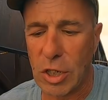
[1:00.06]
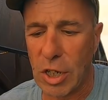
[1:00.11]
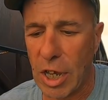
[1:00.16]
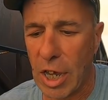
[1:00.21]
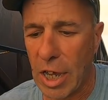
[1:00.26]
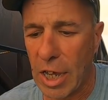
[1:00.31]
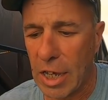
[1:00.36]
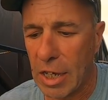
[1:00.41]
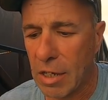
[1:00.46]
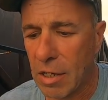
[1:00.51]

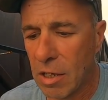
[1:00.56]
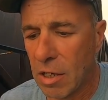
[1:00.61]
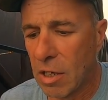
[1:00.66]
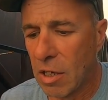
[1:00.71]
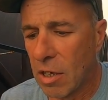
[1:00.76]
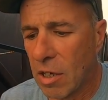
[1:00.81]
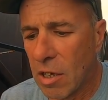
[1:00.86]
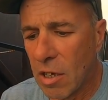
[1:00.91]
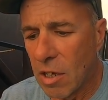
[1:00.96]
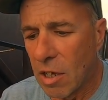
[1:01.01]
today.
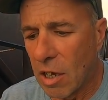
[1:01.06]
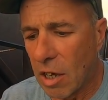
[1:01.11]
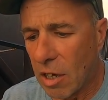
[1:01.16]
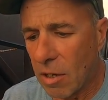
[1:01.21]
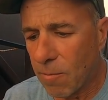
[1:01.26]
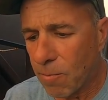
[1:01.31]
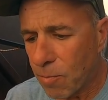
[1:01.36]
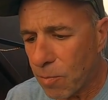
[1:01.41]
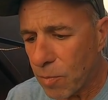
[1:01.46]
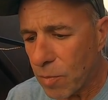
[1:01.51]

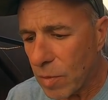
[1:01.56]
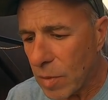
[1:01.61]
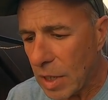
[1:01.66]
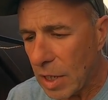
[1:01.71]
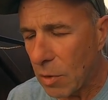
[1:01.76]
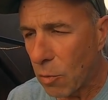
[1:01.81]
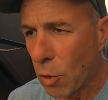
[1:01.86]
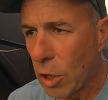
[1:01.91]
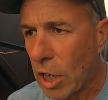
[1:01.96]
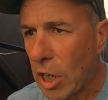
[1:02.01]

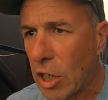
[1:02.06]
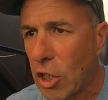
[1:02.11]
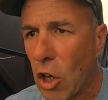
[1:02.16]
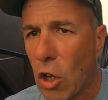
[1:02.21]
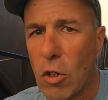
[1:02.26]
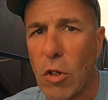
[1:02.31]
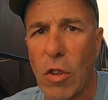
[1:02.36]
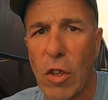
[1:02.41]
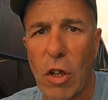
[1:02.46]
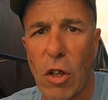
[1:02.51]
We're going to
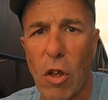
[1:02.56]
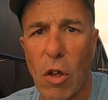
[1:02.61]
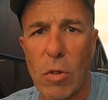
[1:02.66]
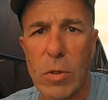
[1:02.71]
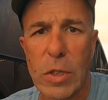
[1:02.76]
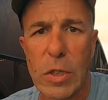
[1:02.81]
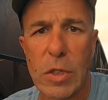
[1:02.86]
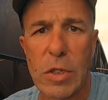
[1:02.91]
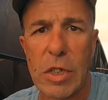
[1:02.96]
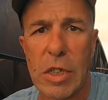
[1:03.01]
go to the
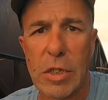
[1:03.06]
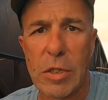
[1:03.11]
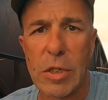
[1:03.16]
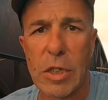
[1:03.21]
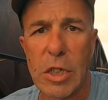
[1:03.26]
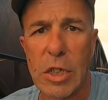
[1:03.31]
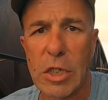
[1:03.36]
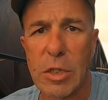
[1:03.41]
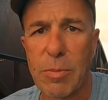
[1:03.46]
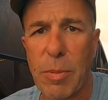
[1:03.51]
closest,
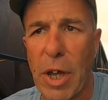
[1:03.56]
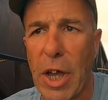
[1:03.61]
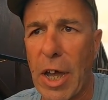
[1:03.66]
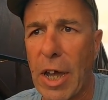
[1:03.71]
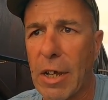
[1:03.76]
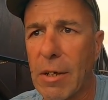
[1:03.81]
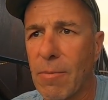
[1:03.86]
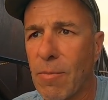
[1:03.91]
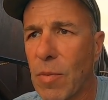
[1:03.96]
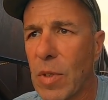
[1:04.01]
easiest
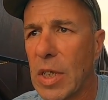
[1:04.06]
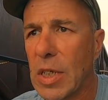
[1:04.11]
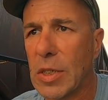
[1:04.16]
spot.